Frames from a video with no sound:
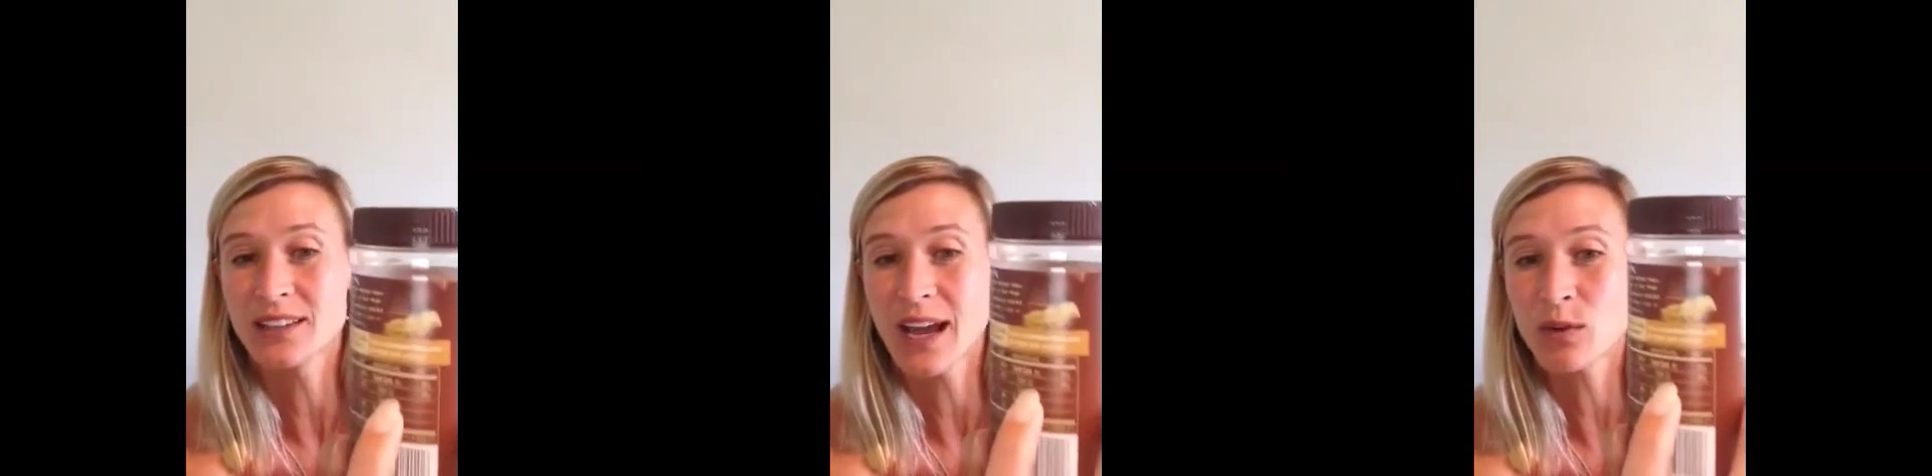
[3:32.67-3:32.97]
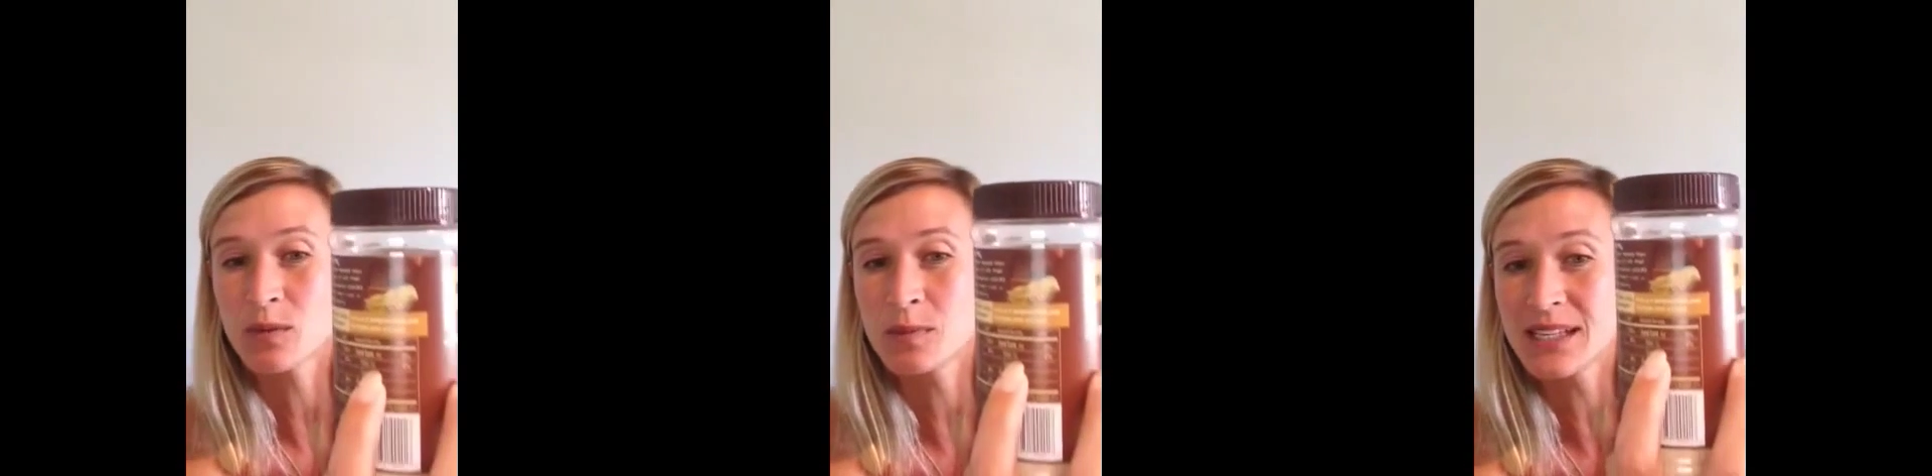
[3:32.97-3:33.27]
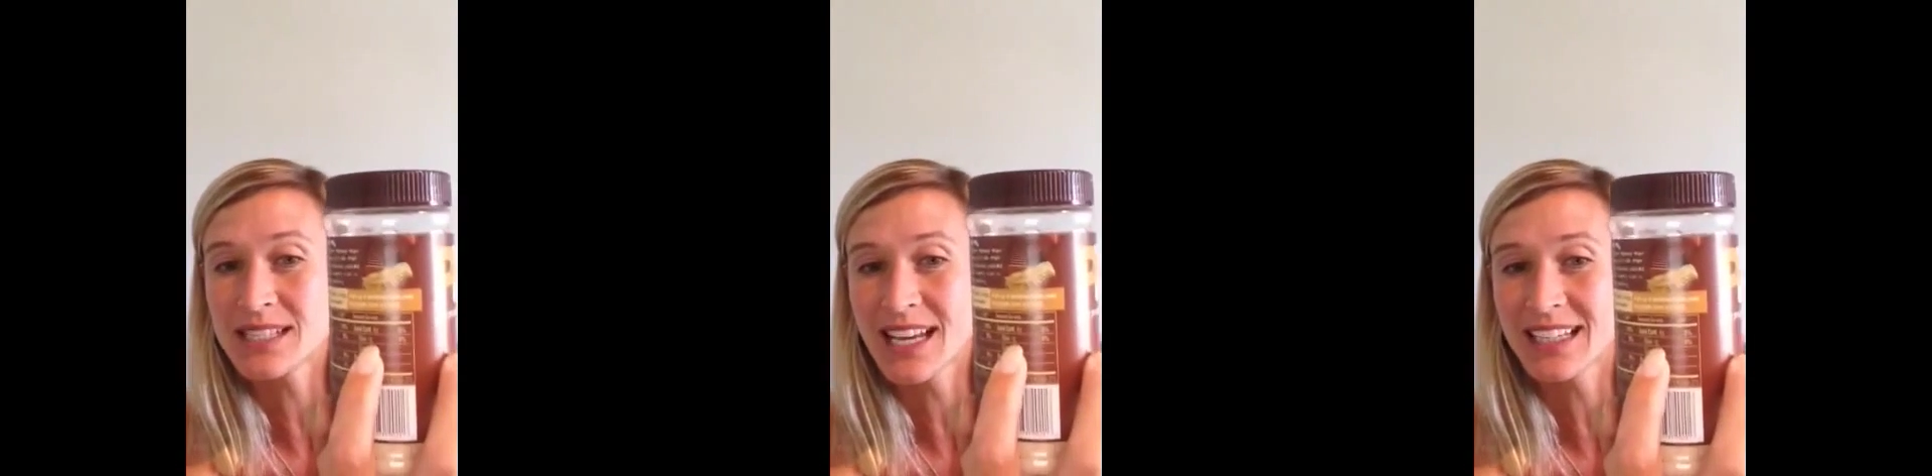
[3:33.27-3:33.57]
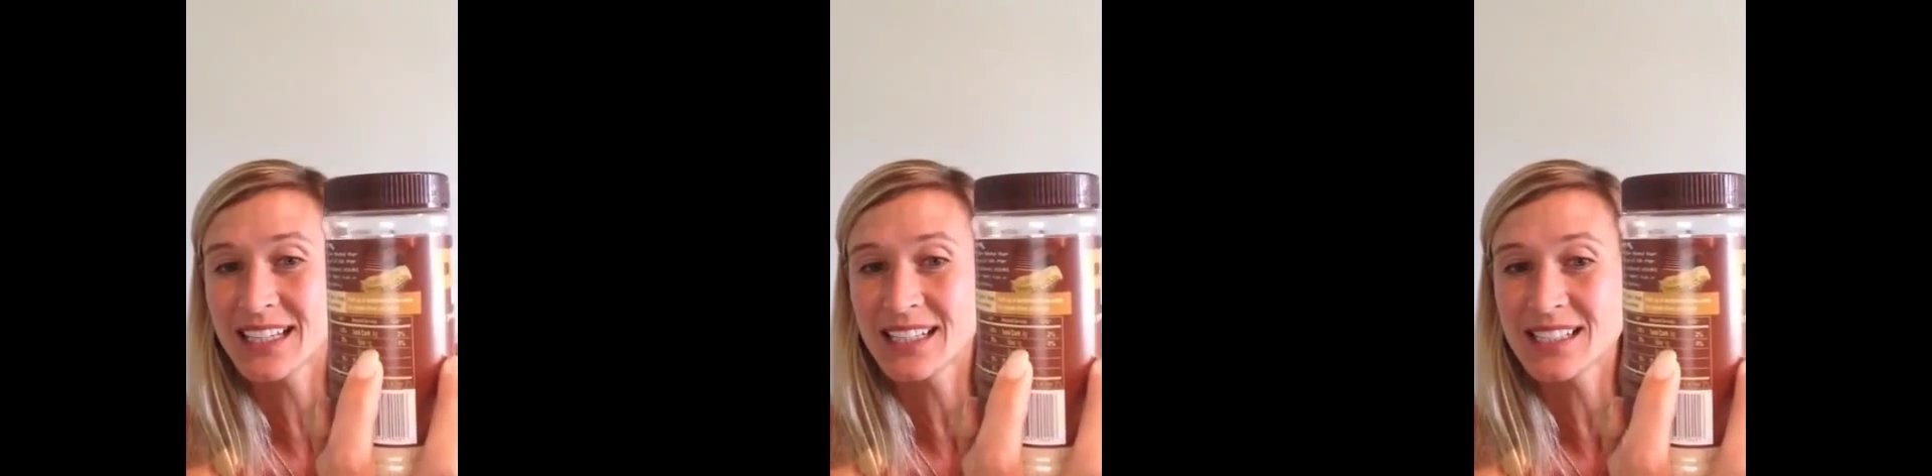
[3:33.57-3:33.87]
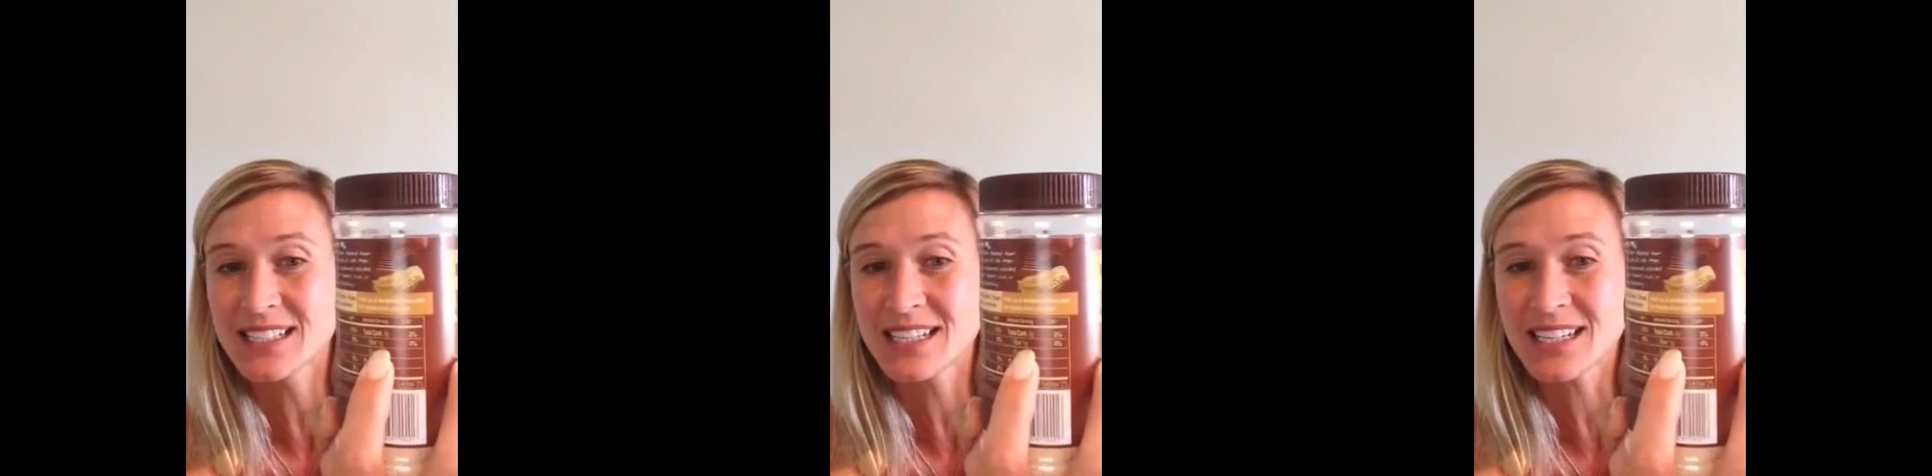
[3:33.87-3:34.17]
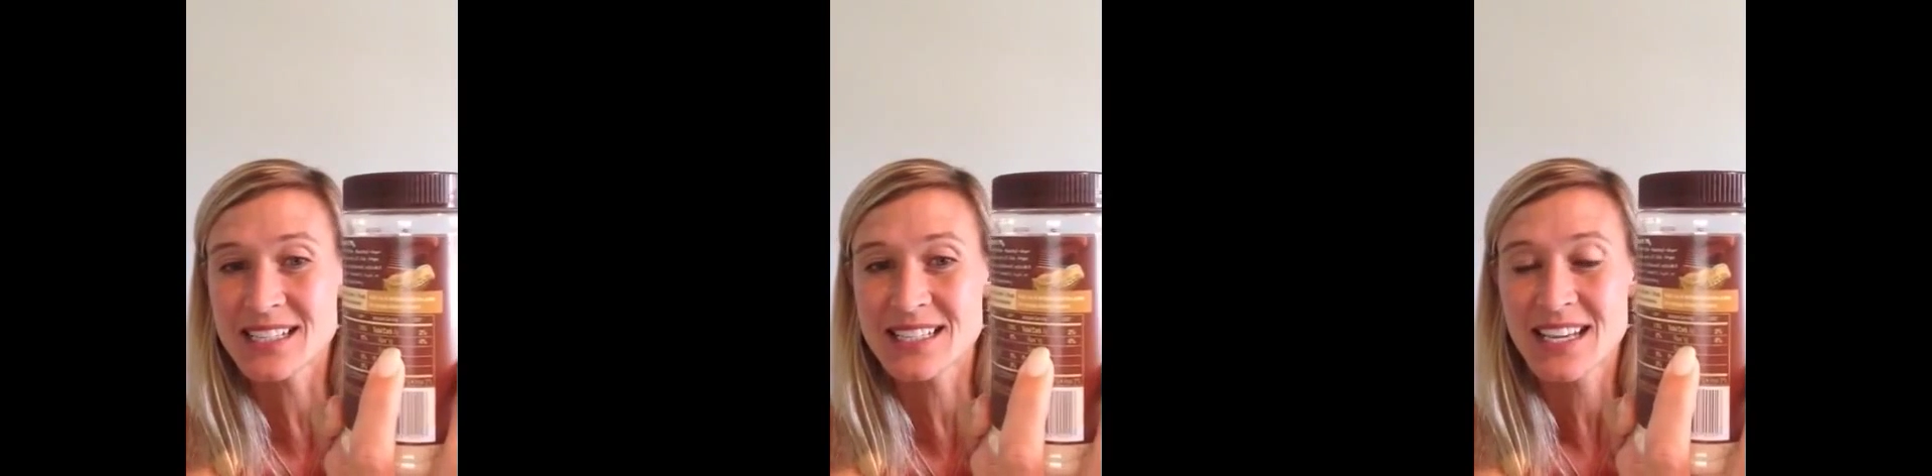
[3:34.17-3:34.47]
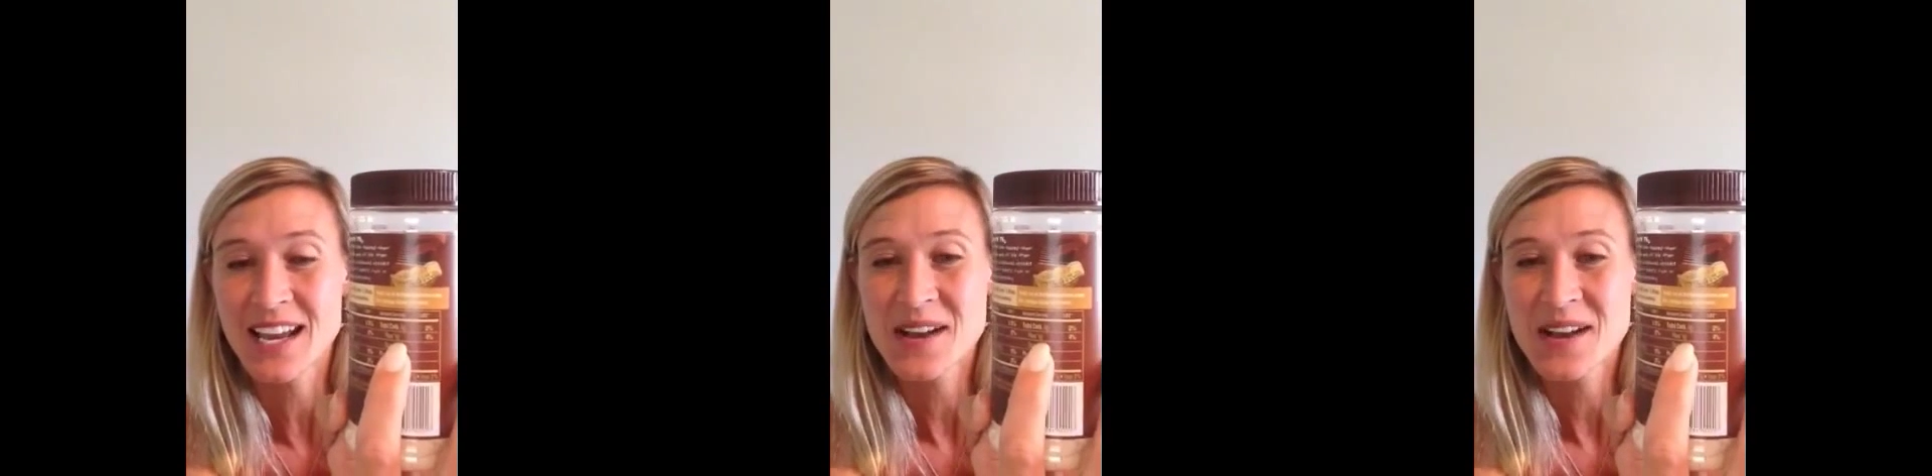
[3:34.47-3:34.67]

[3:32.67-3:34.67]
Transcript: that would be taking 6